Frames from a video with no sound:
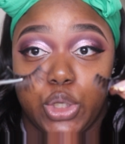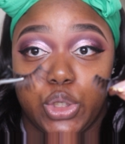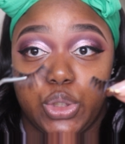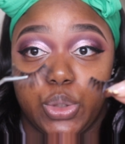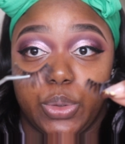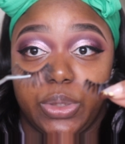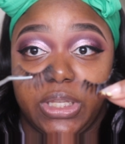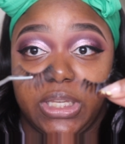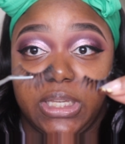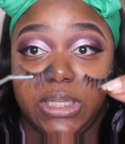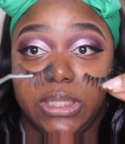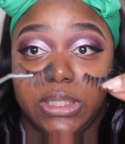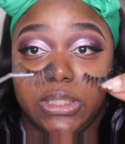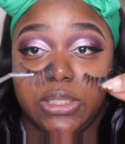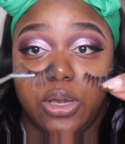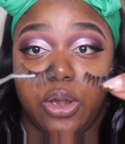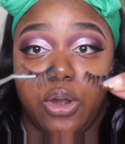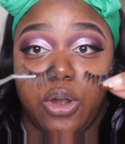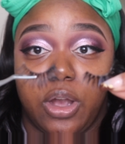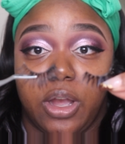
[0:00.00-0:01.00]
So
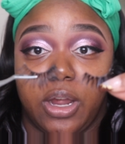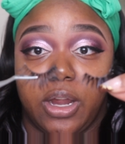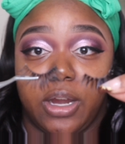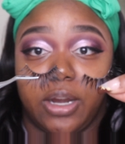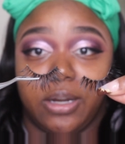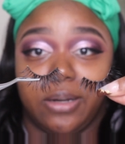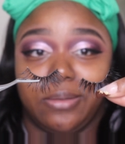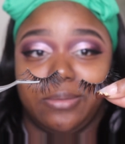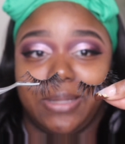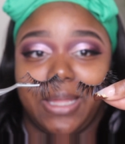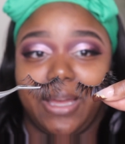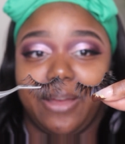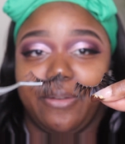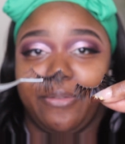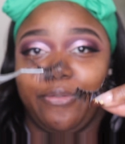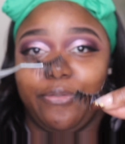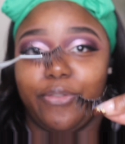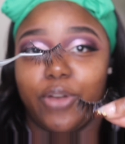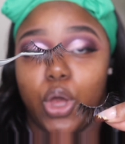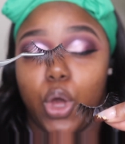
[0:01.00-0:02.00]
these are like a
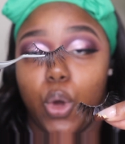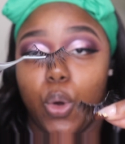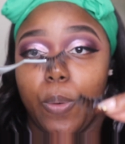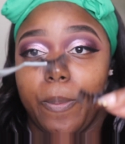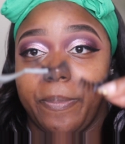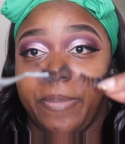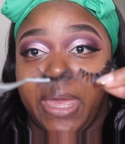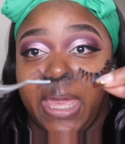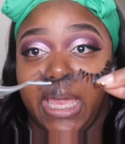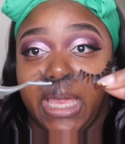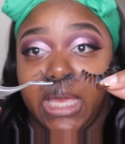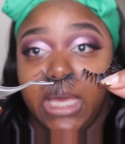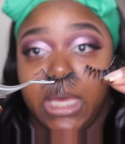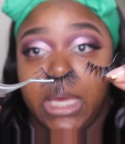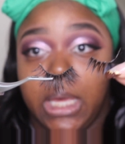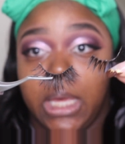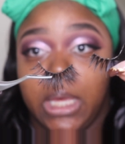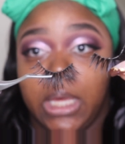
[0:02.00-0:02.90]
faux mink